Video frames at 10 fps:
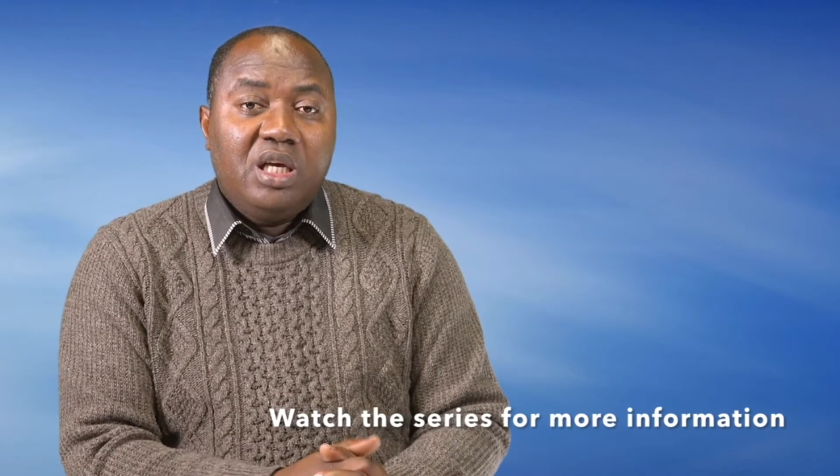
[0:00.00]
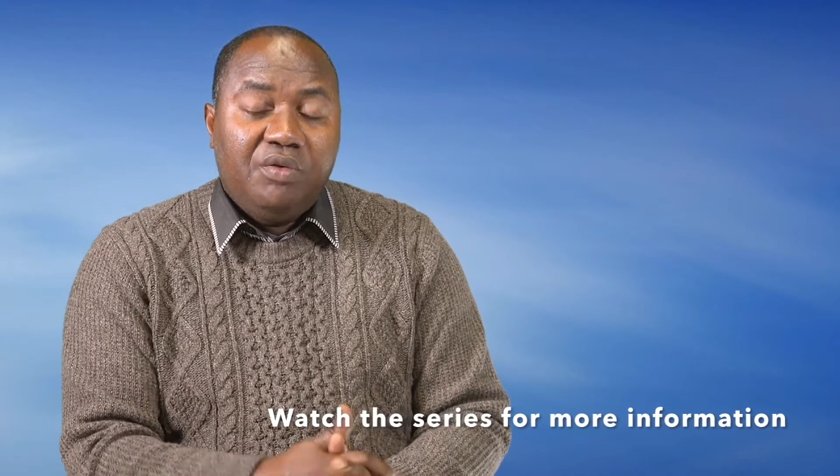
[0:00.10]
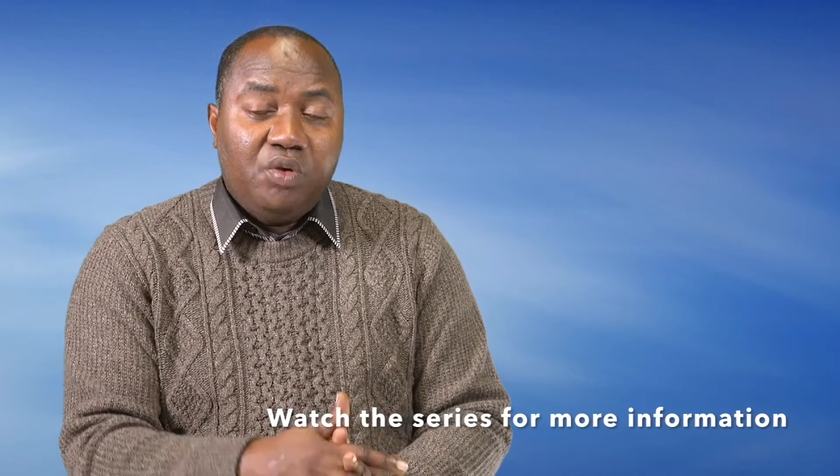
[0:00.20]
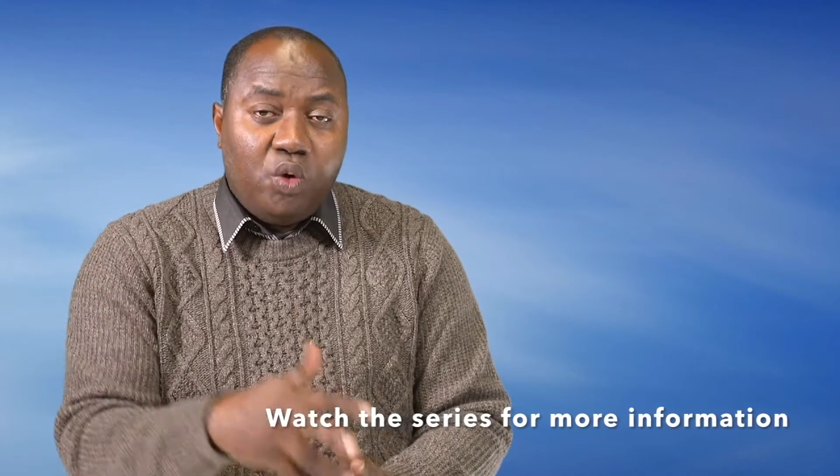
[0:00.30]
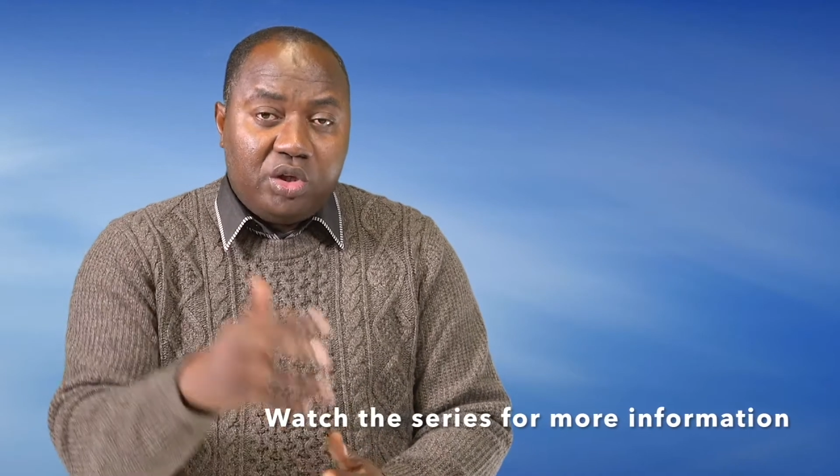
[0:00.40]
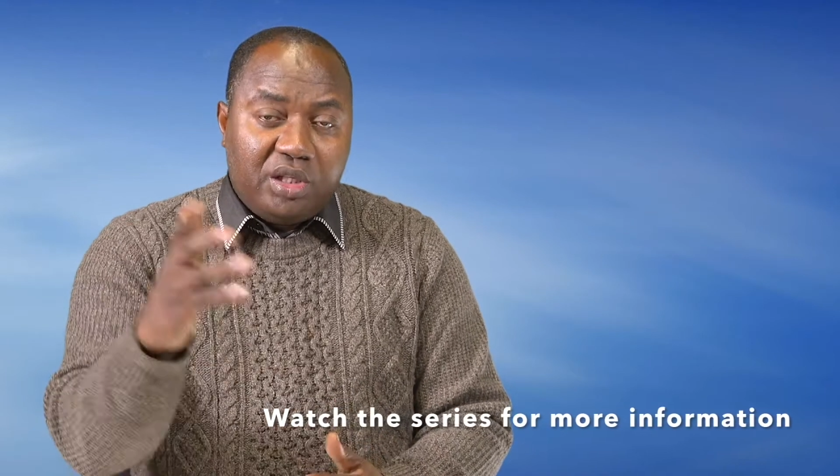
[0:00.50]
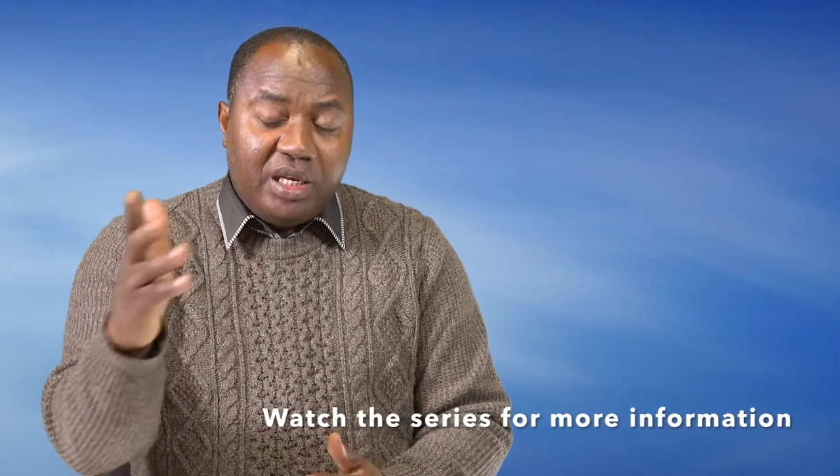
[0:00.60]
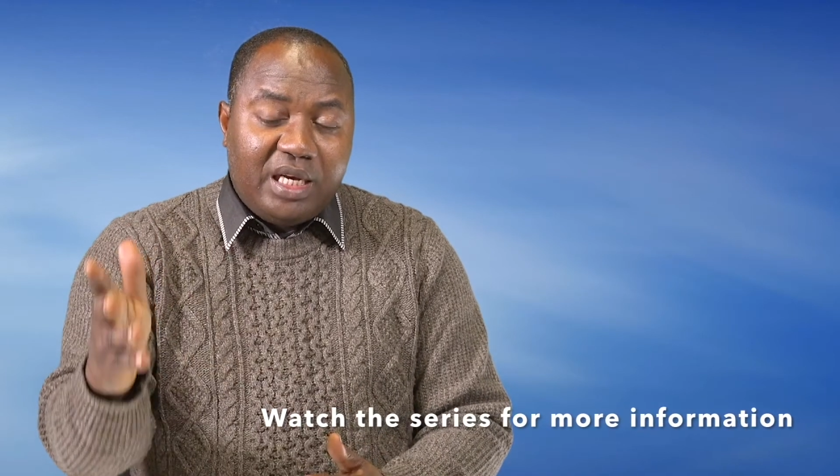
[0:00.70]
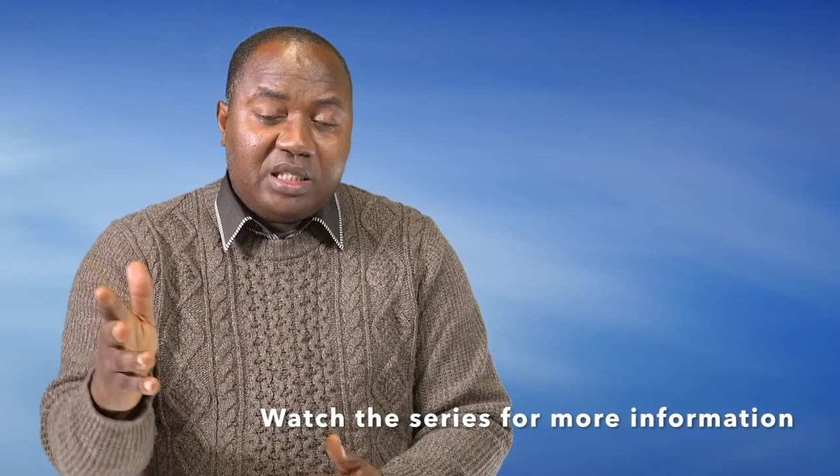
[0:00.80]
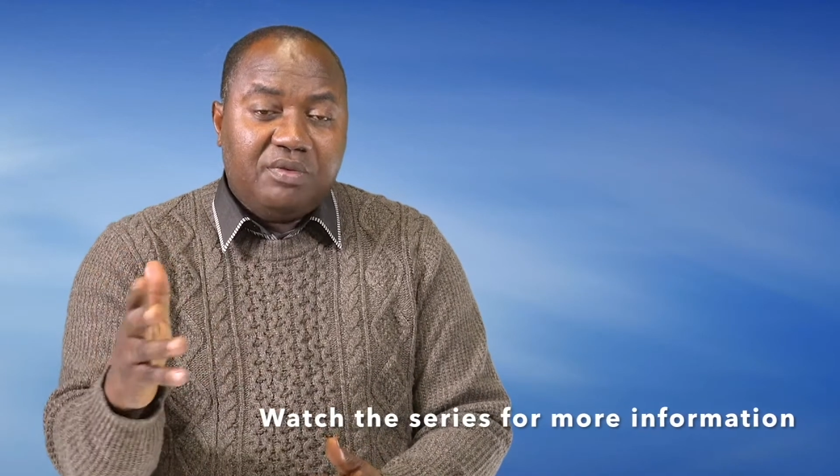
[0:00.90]
if you watch the
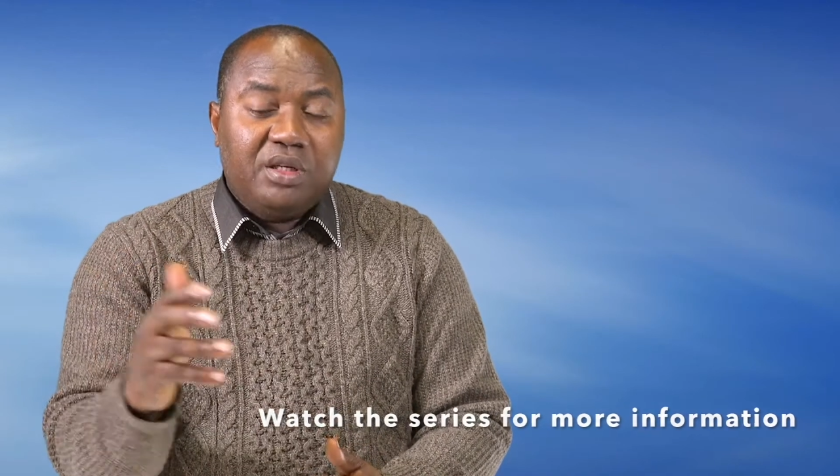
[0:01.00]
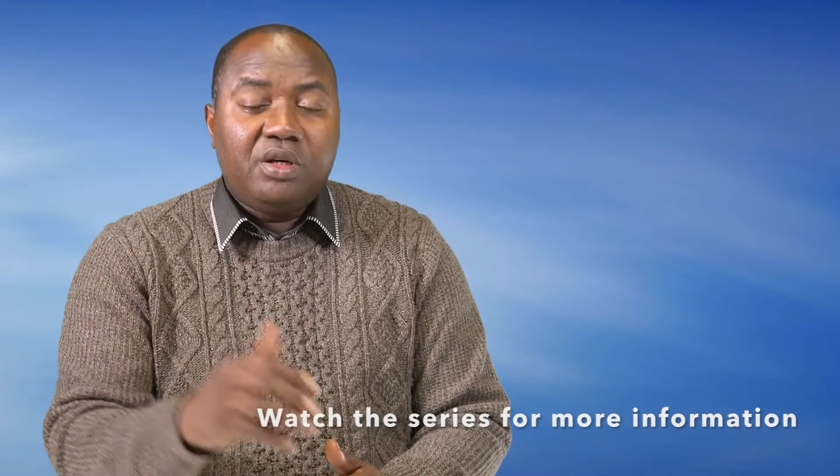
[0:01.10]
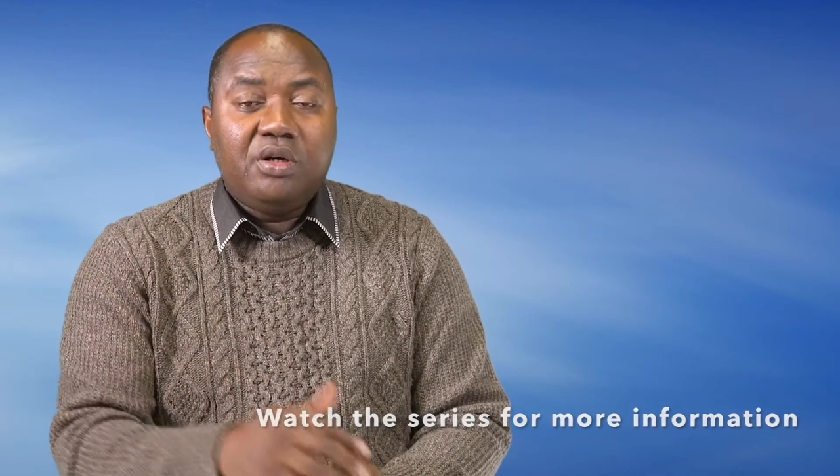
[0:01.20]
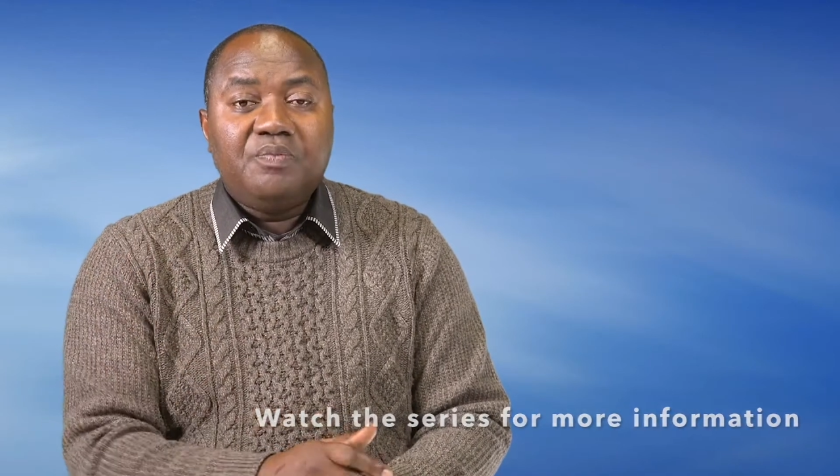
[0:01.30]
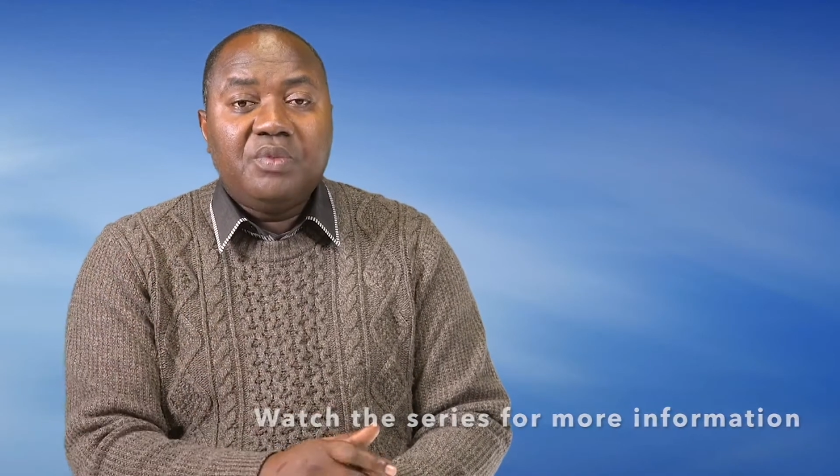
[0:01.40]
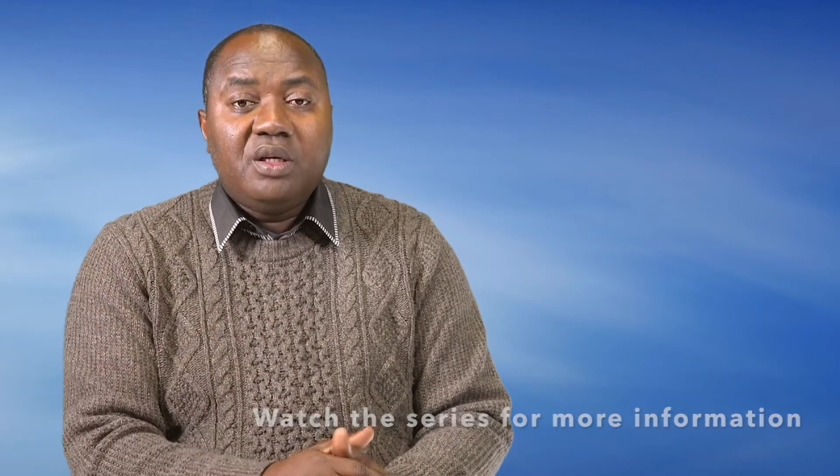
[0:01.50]
next video,